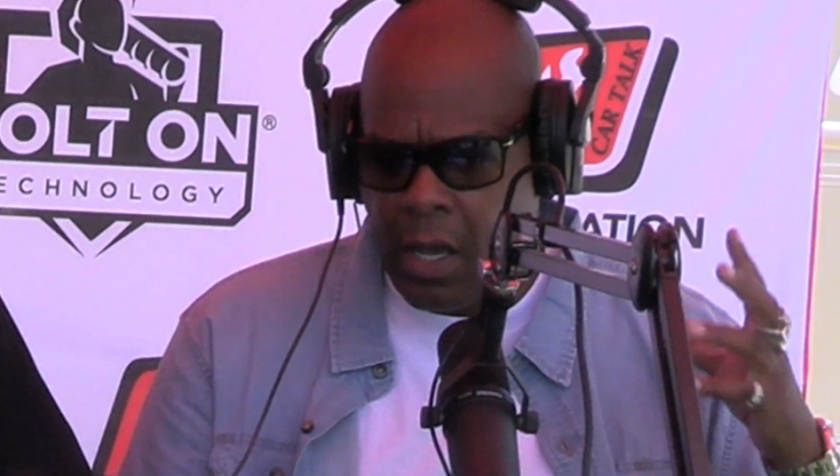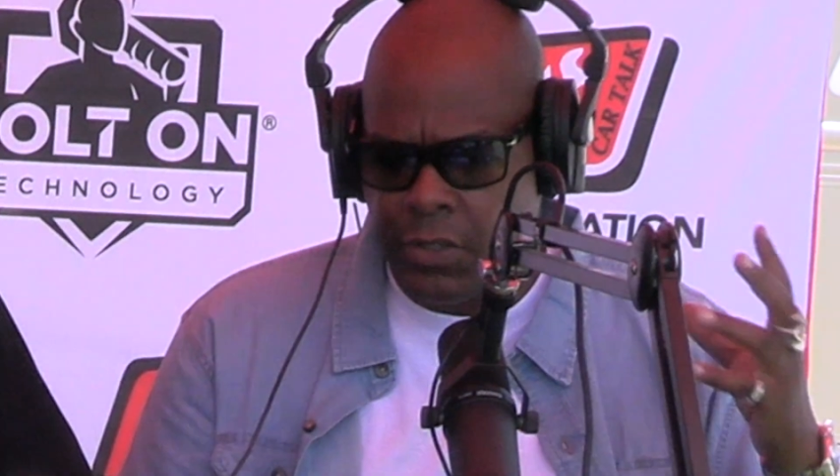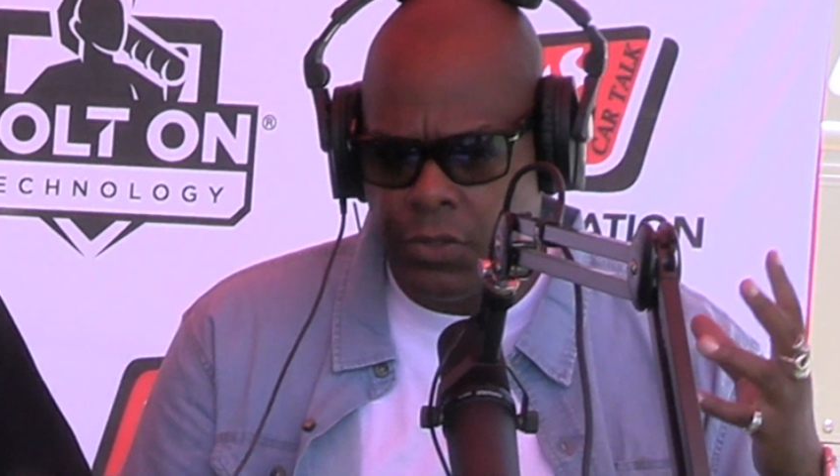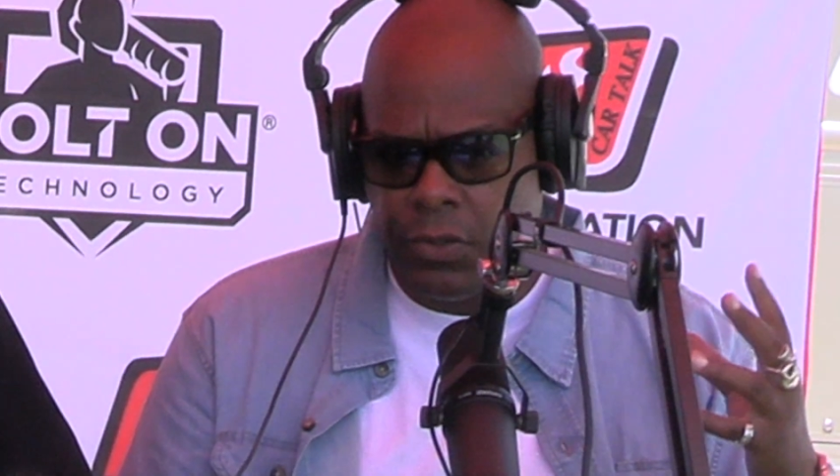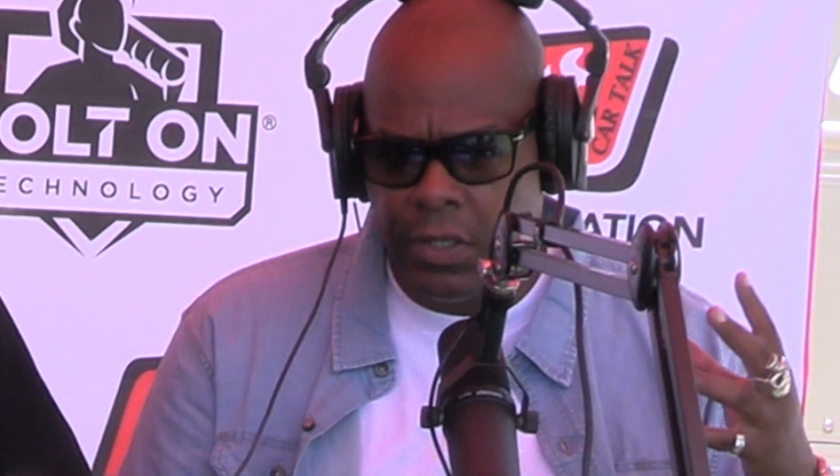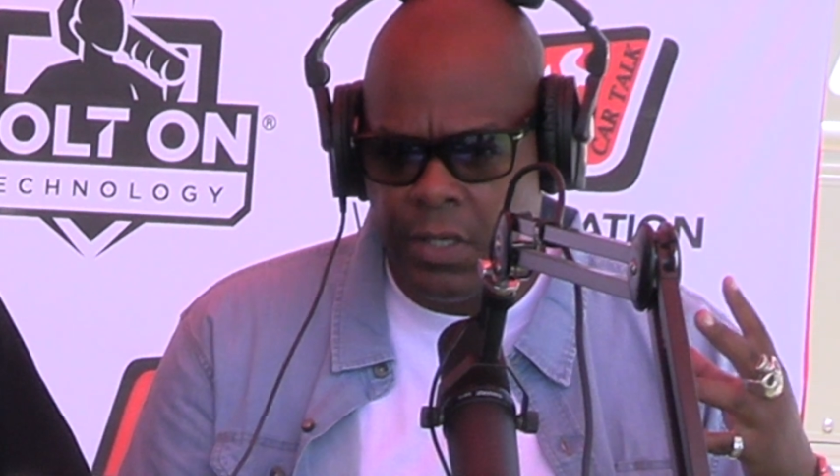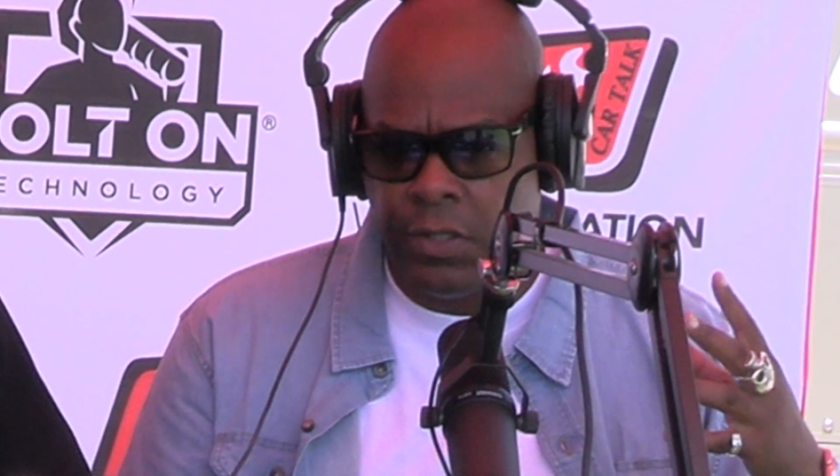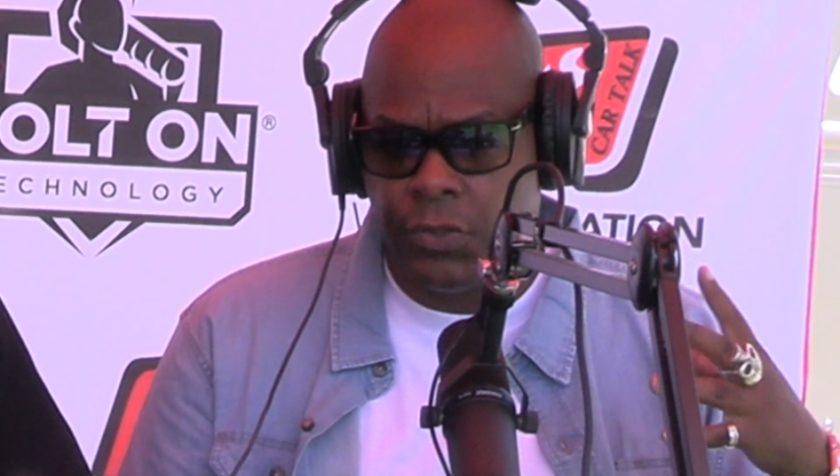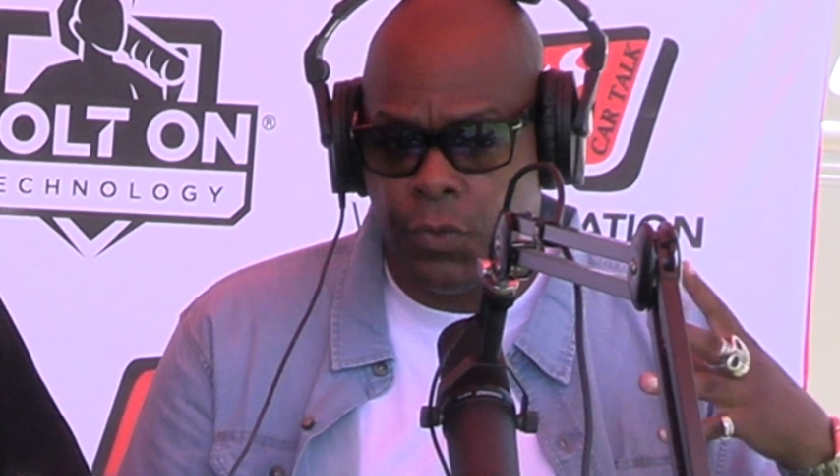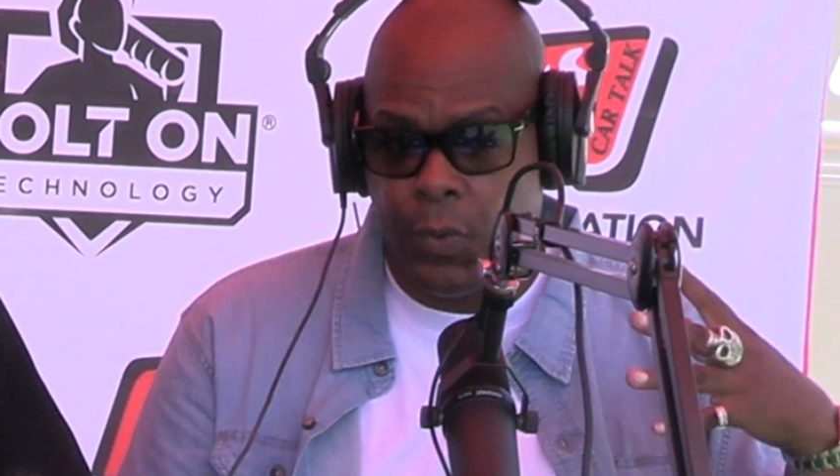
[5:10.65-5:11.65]
I shoot
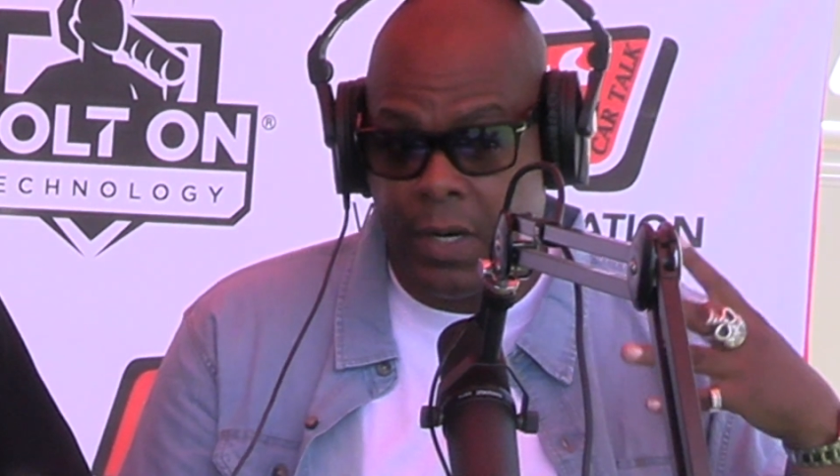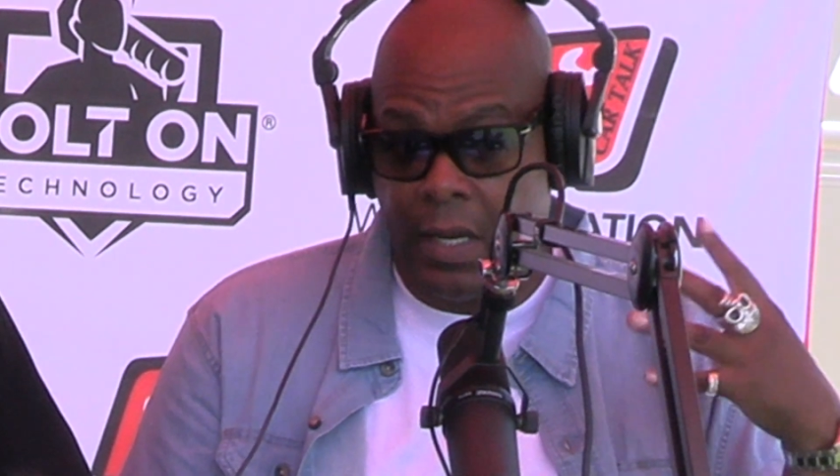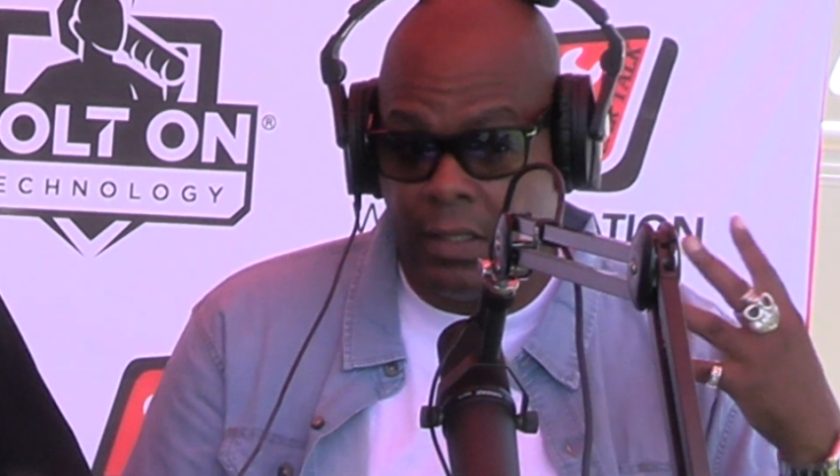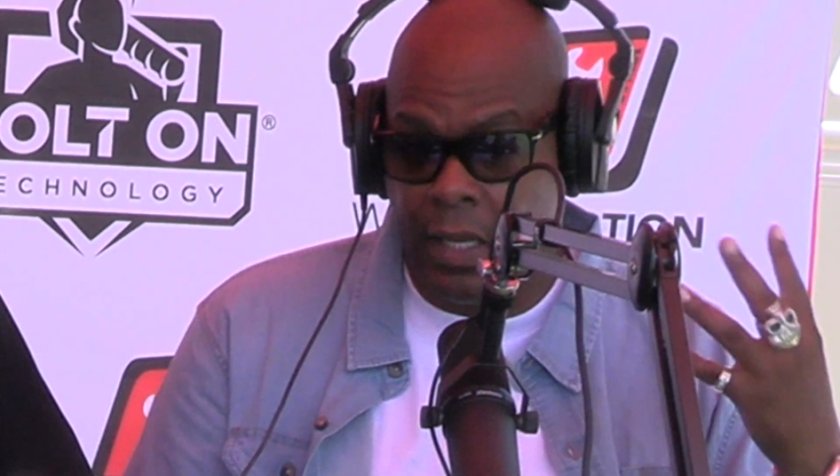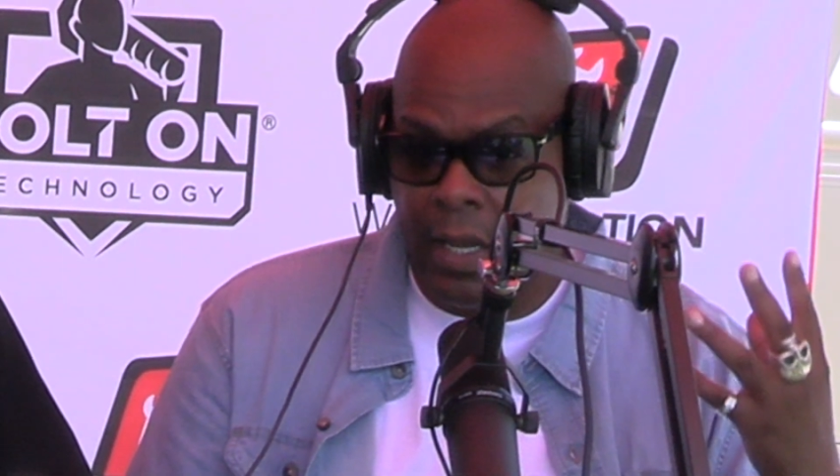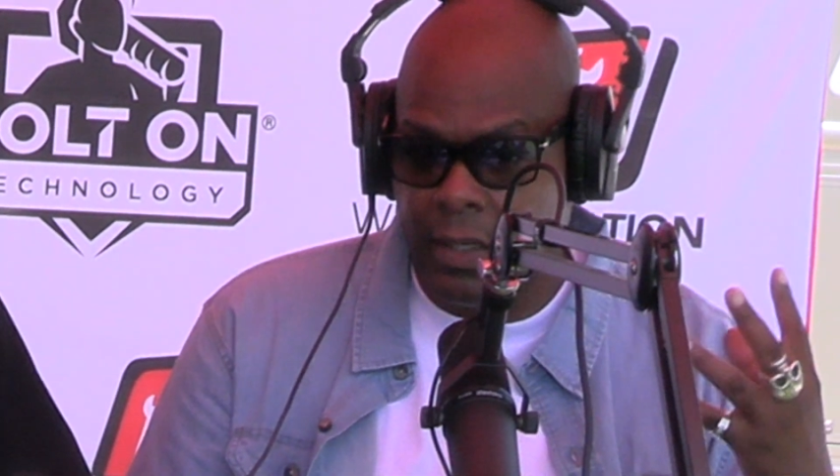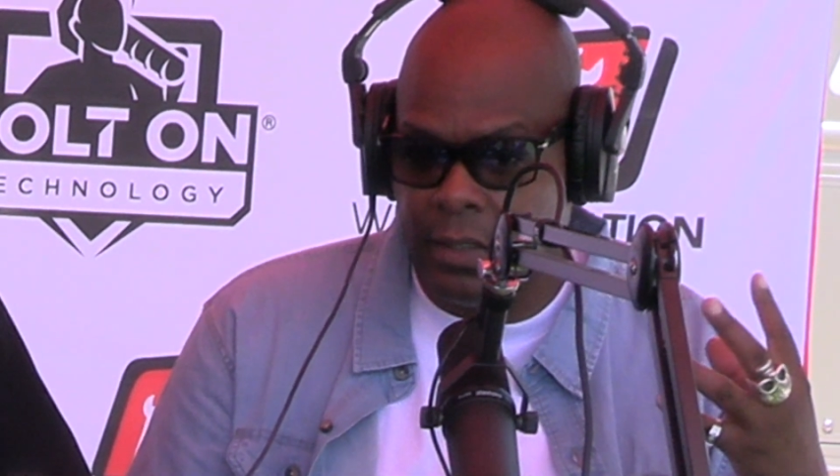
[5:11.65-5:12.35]
things what I